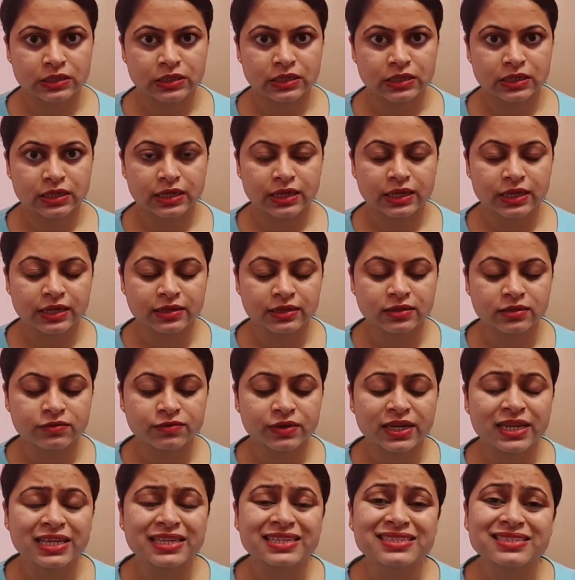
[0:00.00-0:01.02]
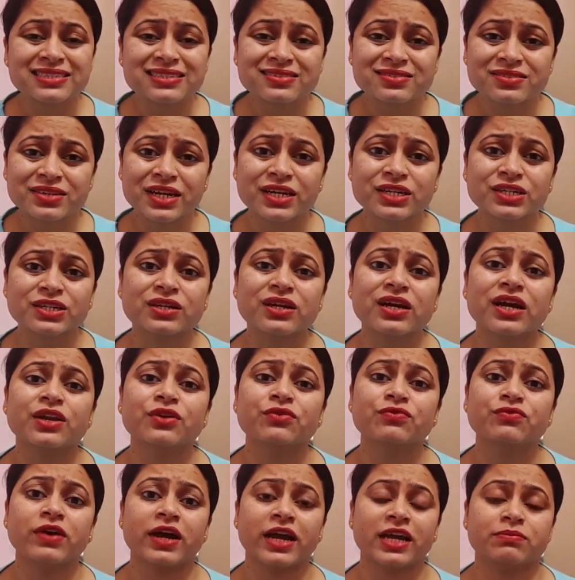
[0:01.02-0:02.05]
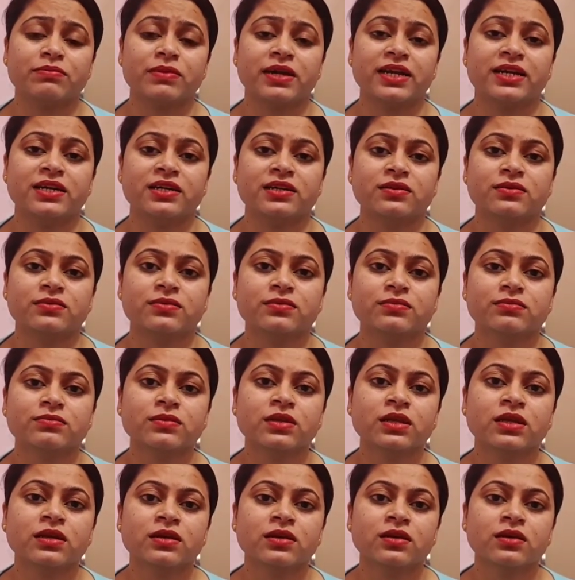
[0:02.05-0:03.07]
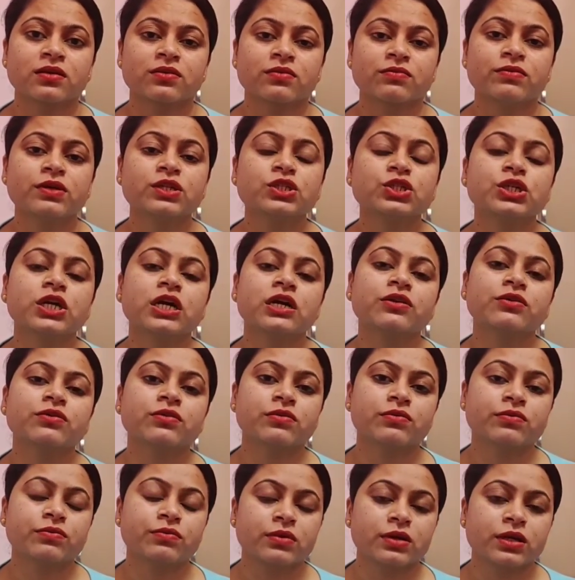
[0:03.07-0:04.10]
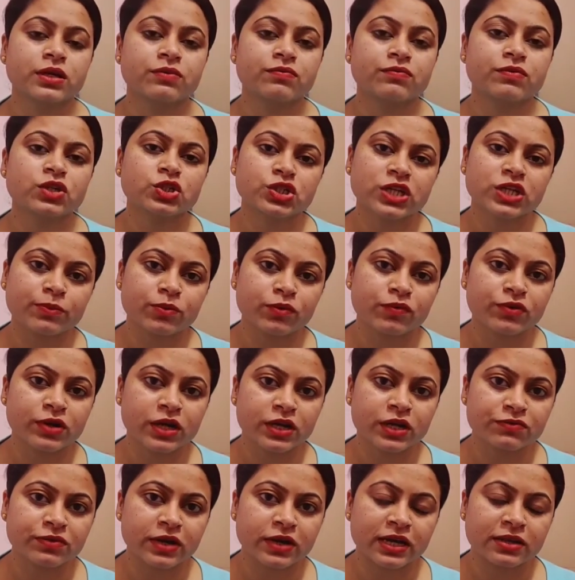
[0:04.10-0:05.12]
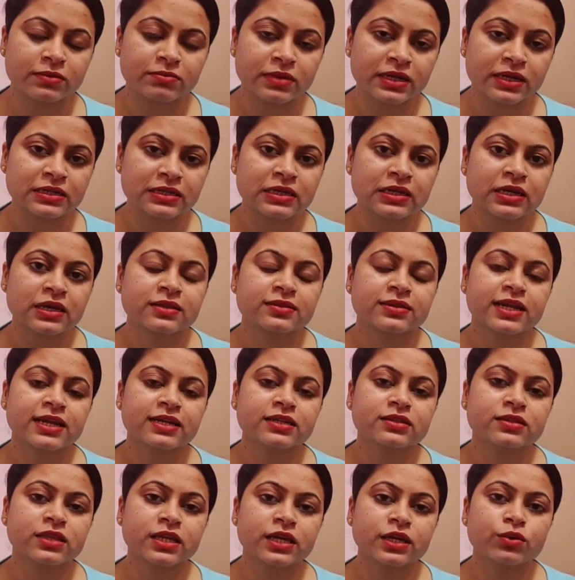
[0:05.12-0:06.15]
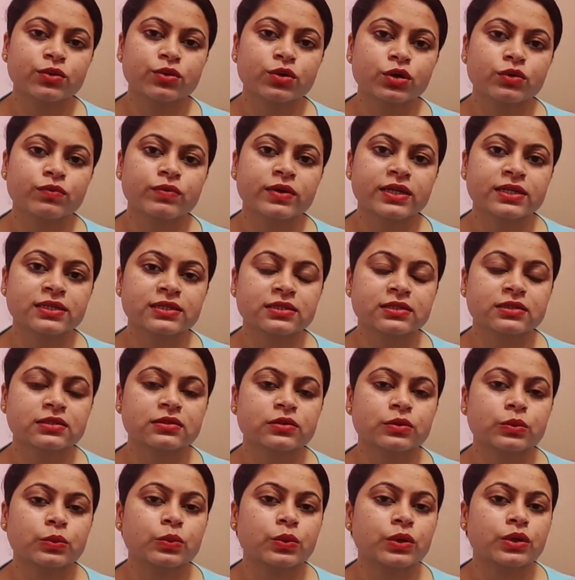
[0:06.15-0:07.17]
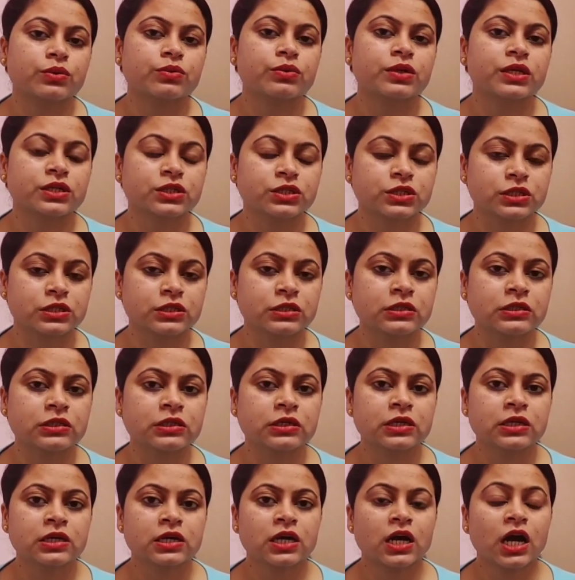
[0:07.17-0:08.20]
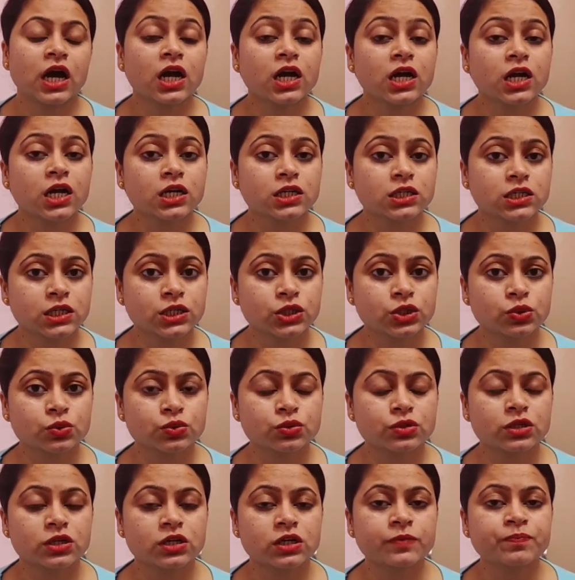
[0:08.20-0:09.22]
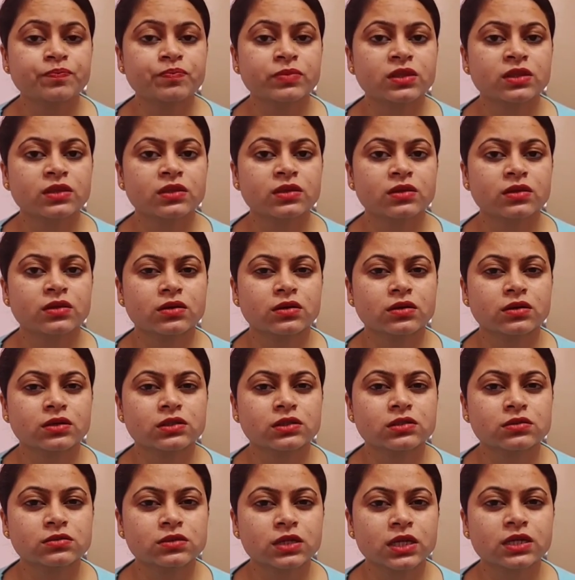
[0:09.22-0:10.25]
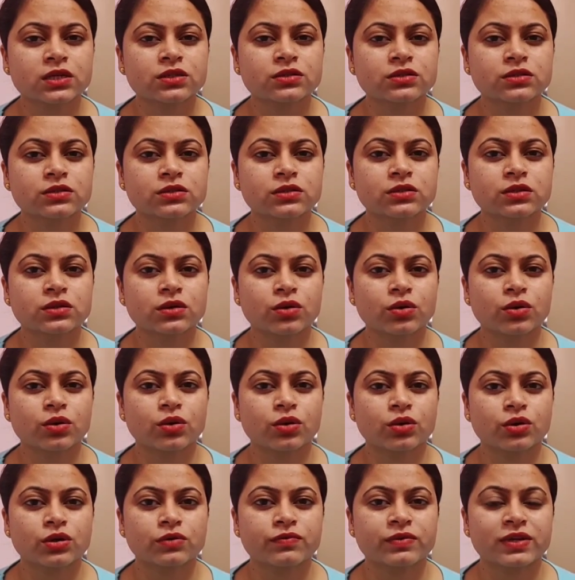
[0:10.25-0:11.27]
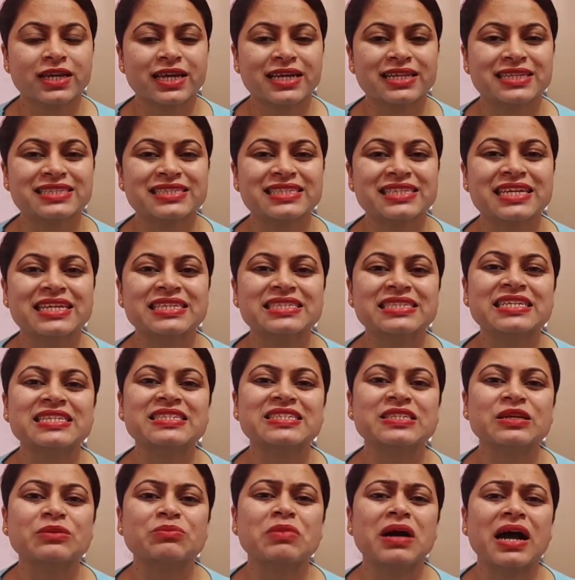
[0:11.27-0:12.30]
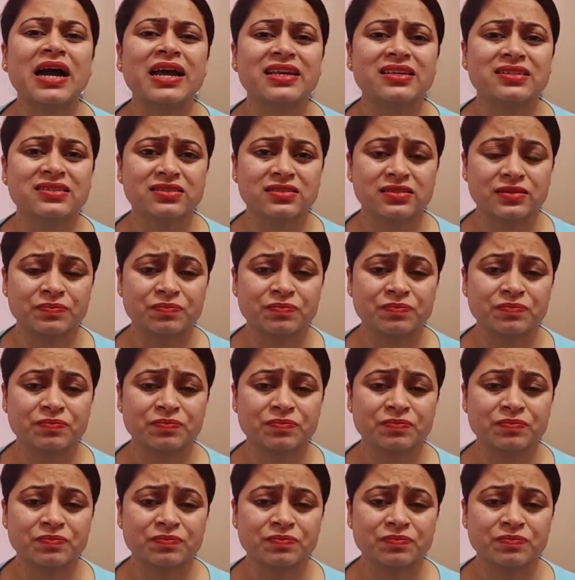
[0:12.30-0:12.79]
in a very strict confinement. In which type of confinement? That they always were written according to the strict, or we can say systemized